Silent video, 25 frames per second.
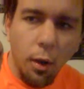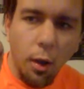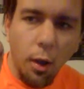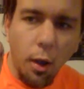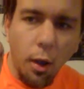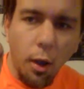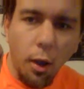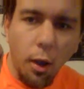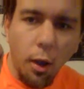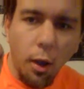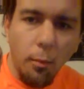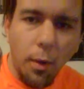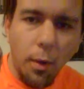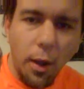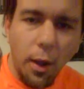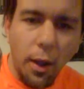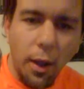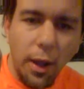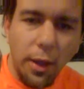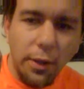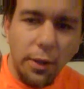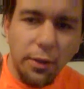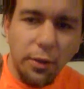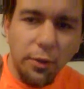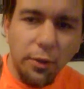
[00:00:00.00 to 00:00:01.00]
I
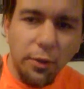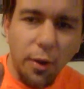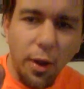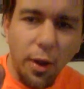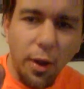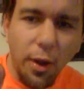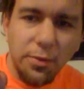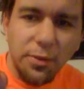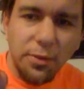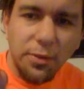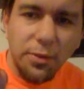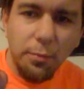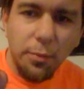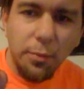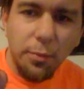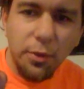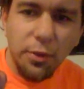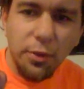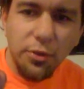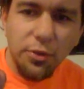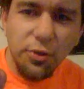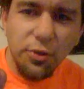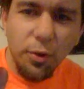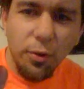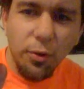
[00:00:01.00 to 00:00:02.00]
had to grab something
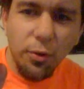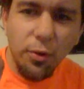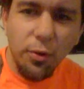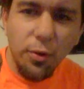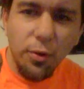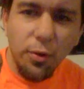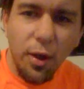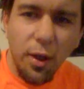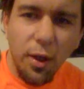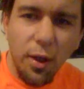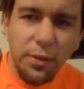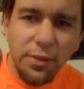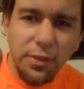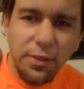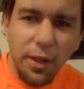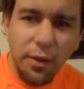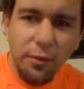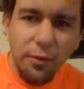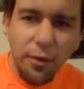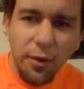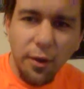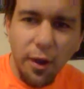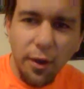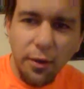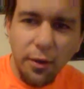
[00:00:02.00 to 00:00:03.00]
to show you guys that I
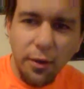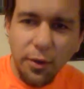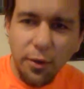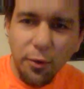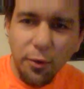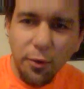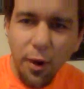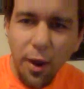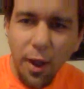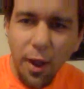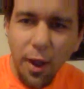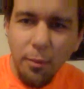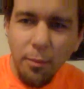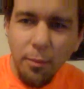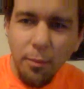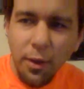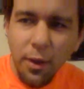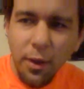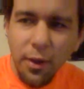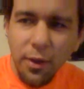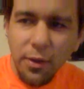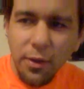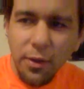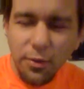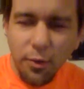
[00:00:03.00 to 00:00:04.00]
forgot to grab,
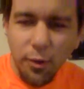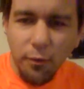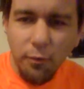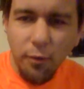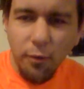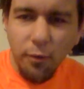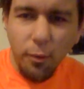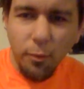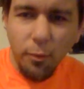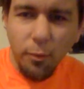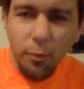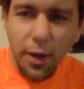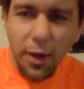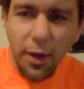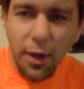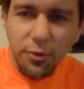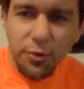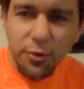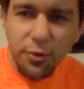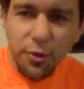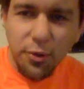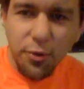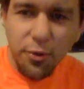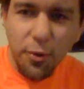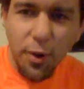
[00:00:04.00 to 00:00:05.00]
so I've already
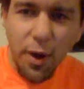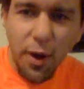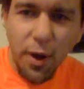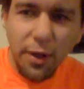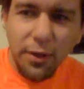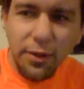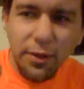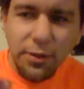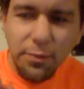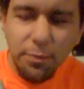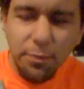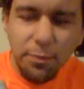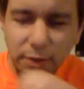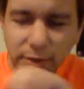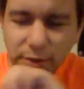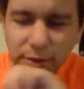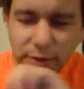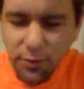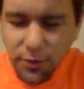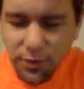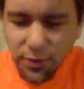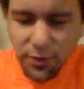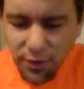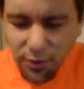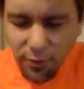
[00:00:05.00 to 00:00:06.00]
actually cracked this, but as
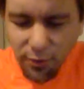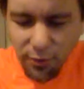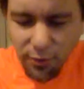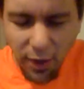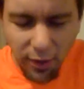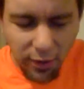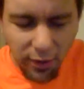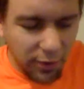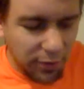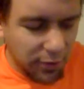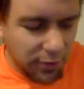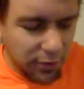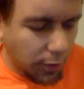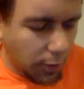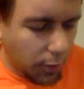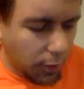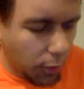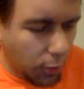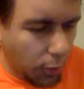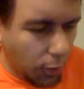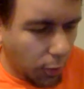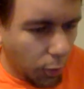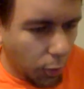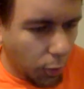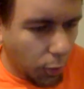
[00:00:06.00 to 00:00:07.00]
soon as I cracked it, it's like,
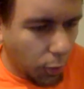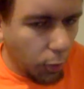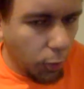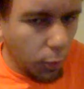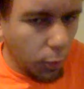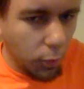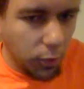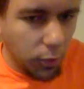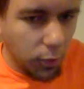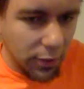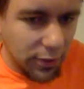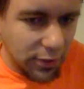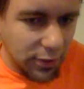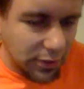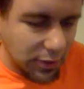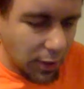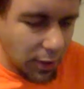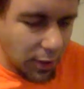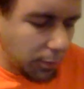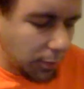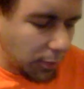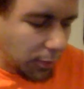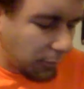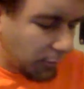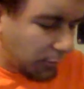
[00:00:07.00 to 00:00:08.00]
ooh, let's
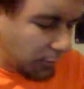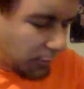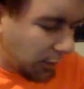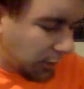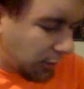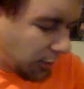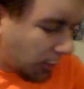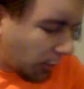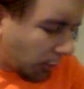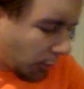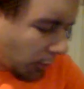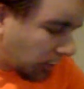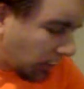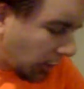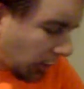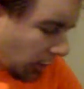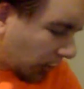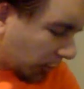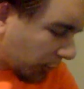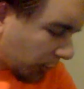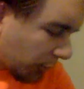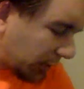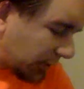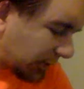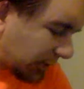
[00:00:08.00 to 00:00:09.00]
stop the video and
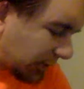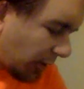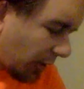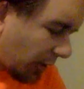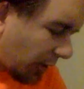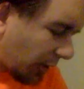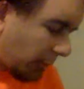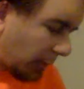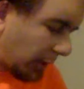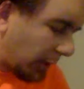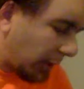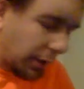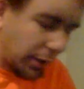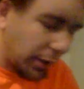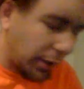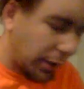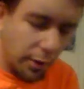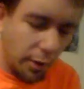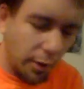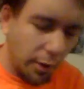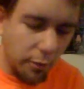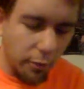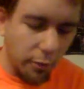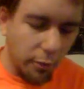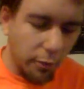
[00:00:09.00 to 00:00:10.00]
restart it by getting
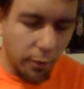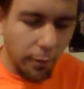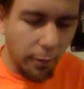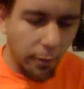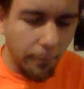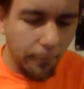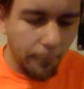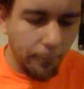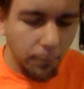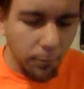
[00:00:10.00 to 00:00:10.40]
the other thing.